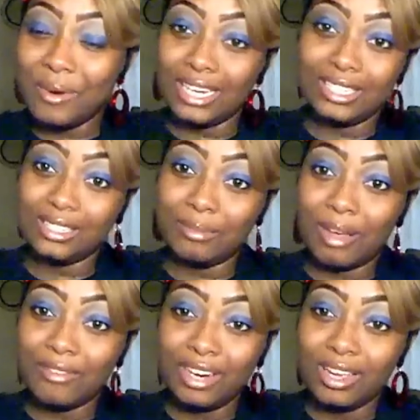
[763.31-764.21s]
watching
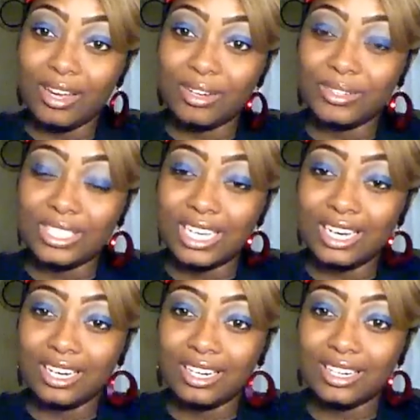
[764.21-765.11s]
my videos.
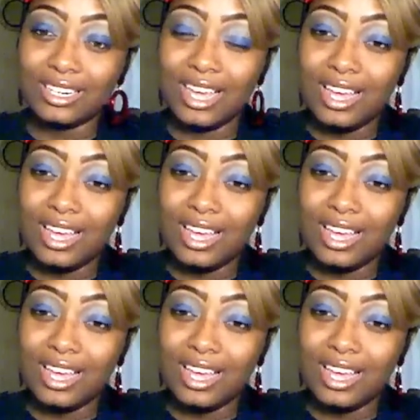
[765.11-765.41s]
And